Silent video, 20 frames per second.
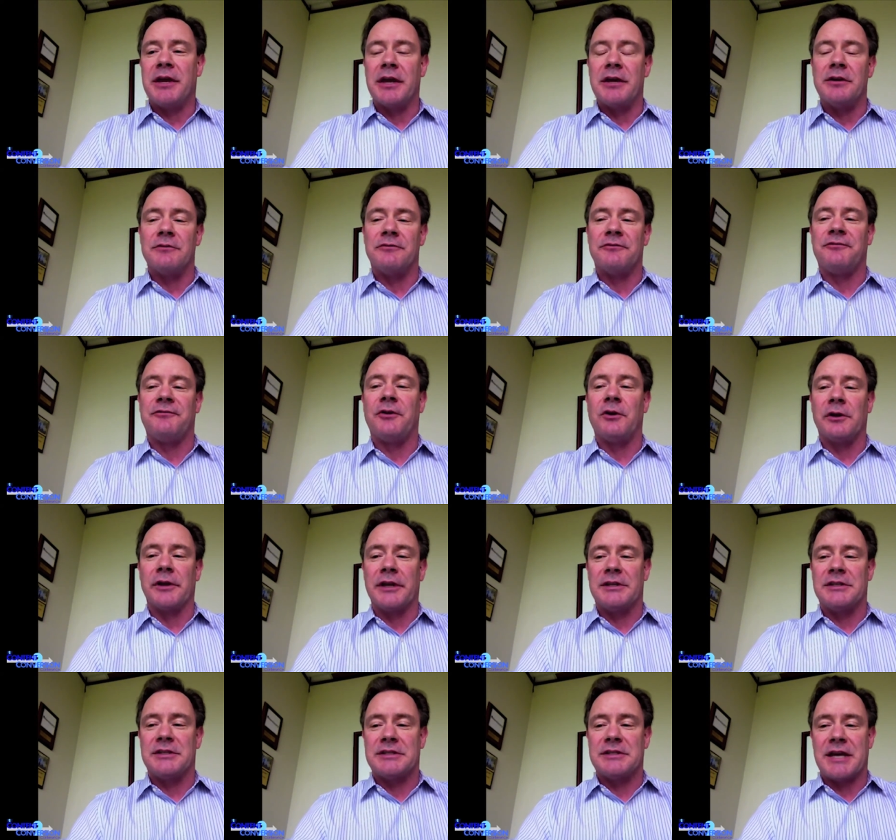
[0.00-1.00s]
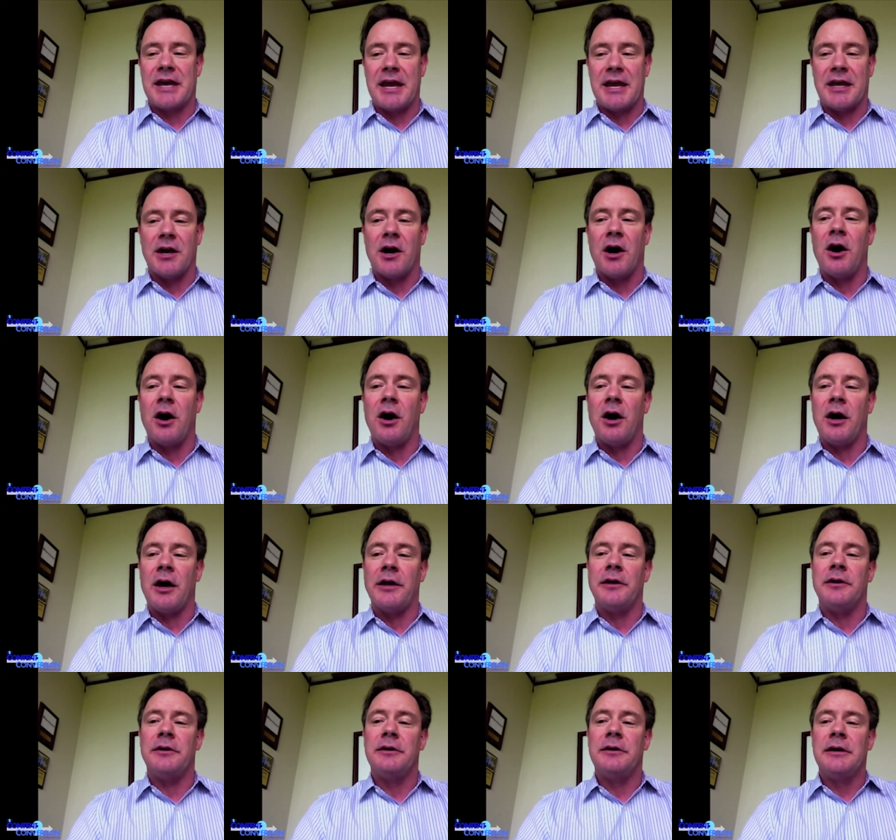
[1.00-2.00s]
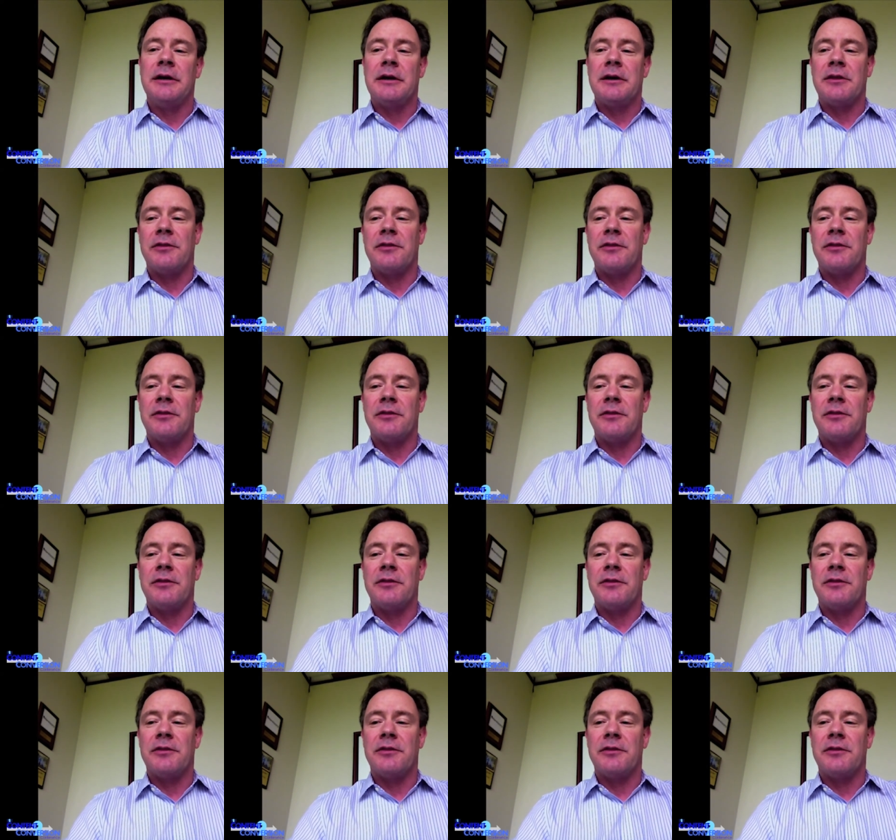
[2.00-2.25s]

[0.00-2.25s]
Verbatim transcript: begin to fully take on